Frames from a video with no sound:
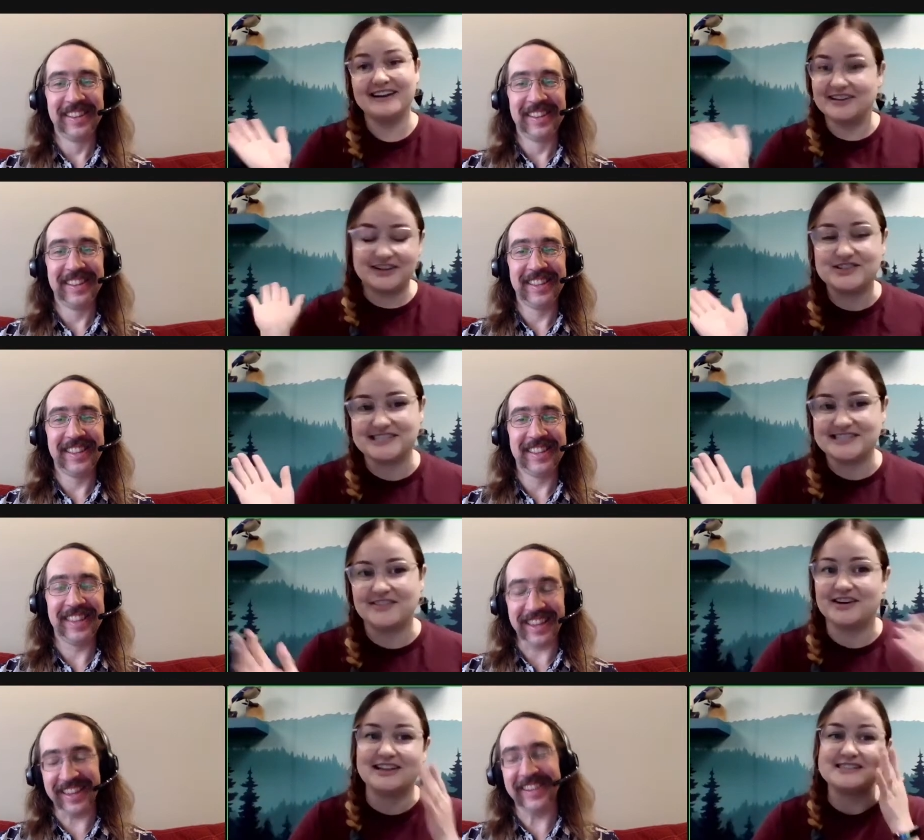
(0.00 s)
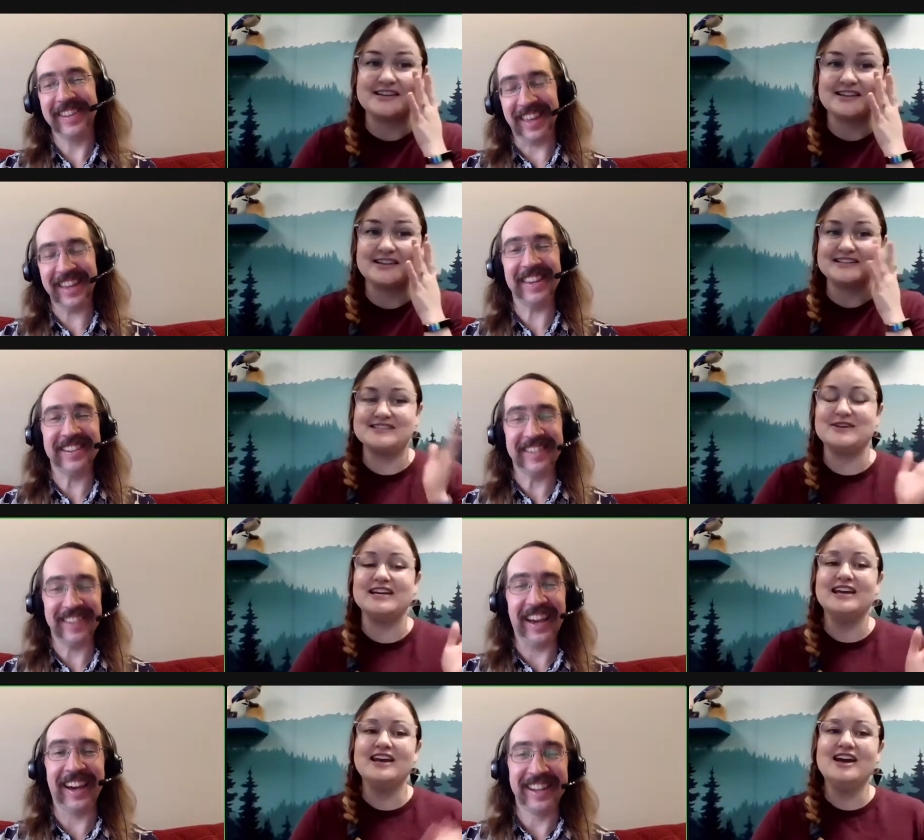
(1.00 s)
Speaker 1: a huge discovery. Thank you. Thank you.
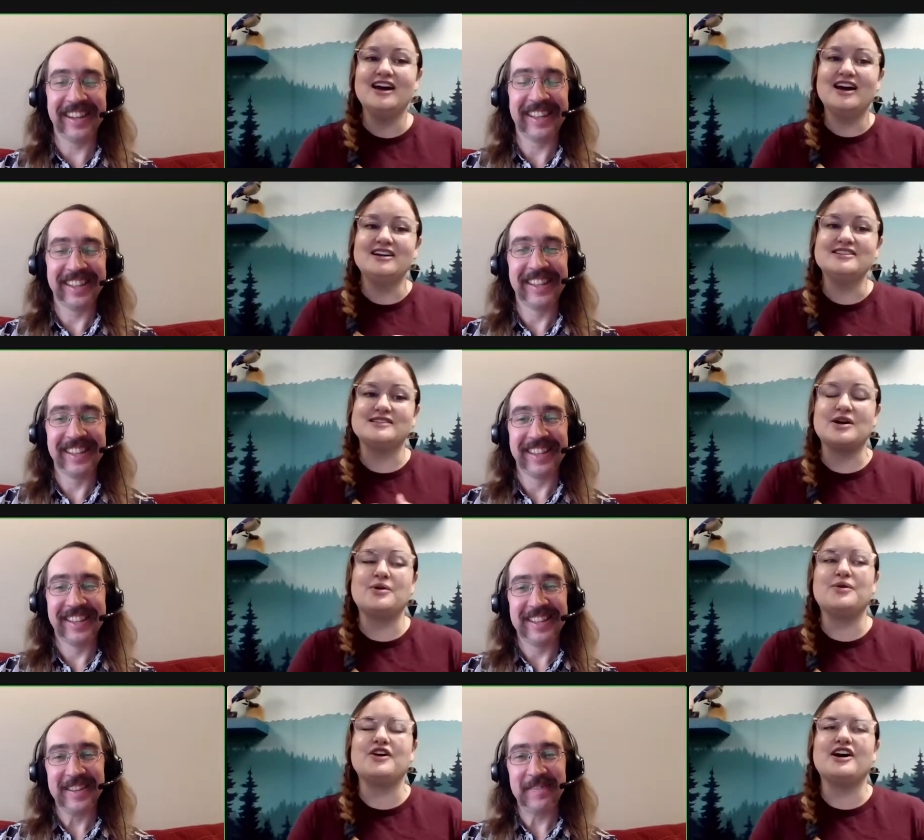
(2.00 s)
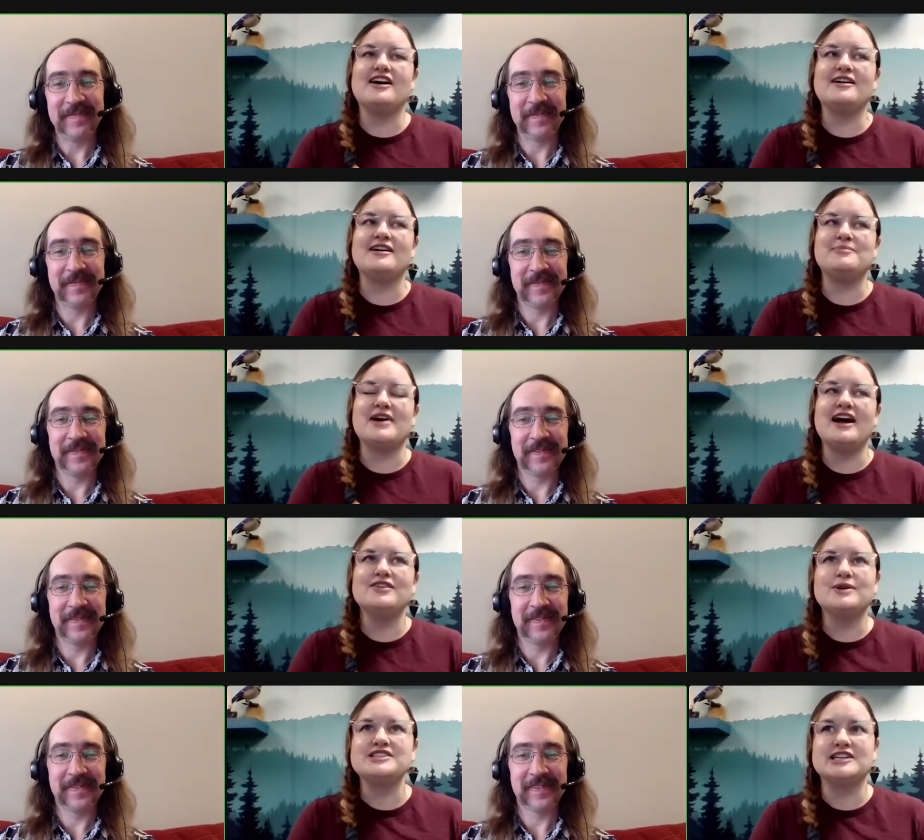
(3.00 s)
Yeah. So um, I have a
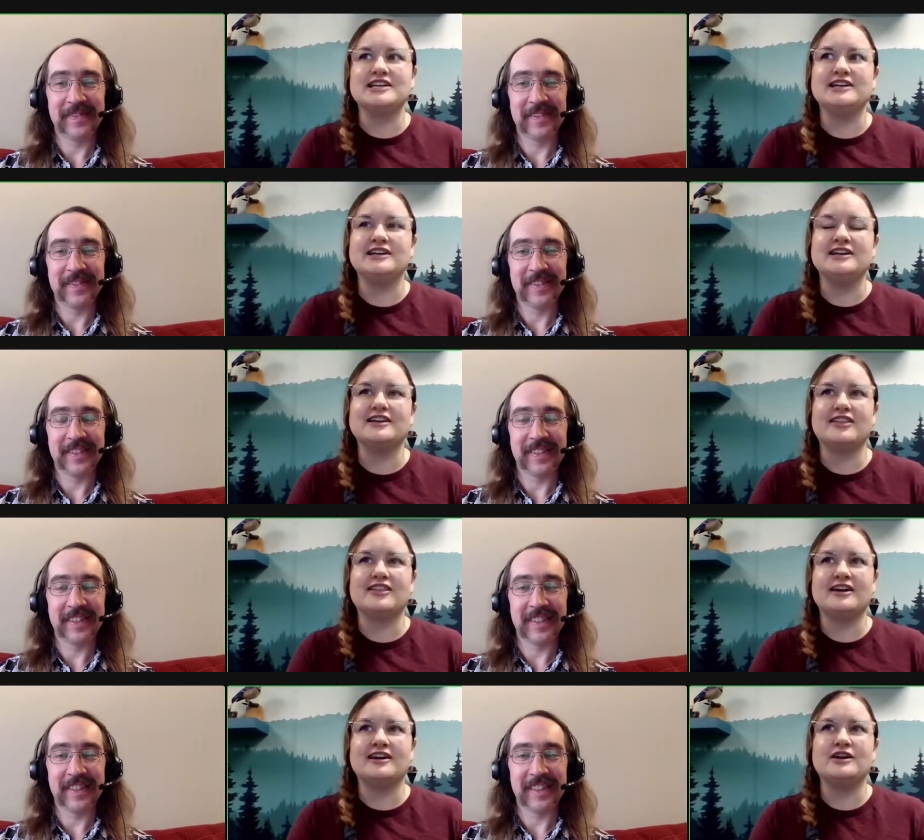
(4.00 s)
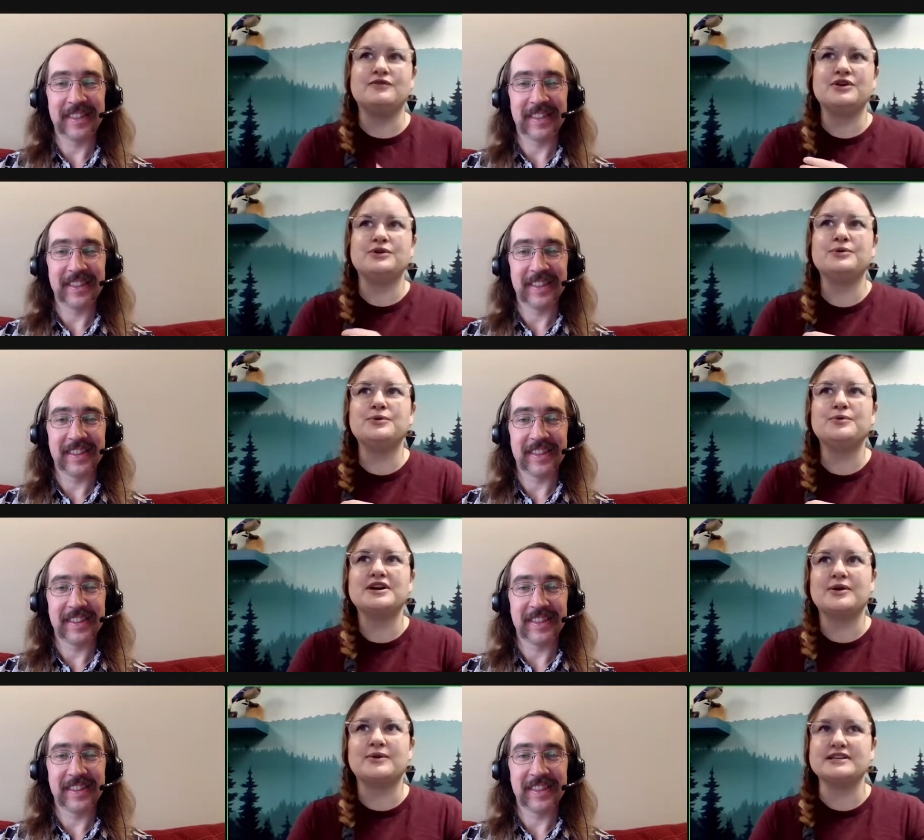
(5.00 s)
question then. If you were
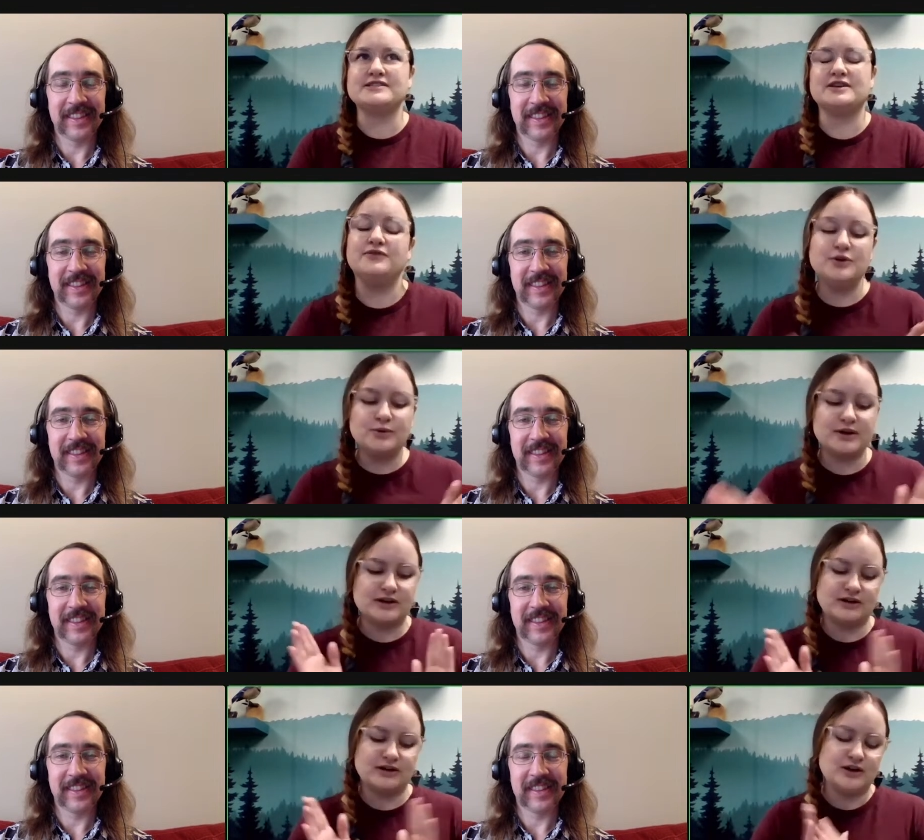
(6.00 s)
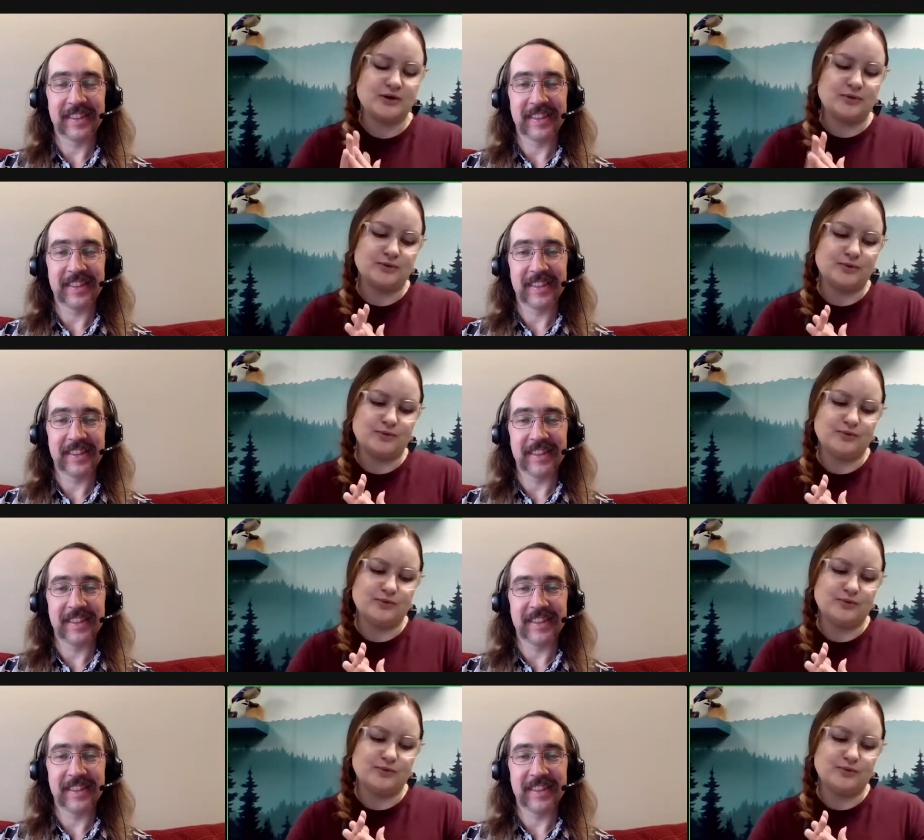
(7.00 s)
going to, if you were, you know,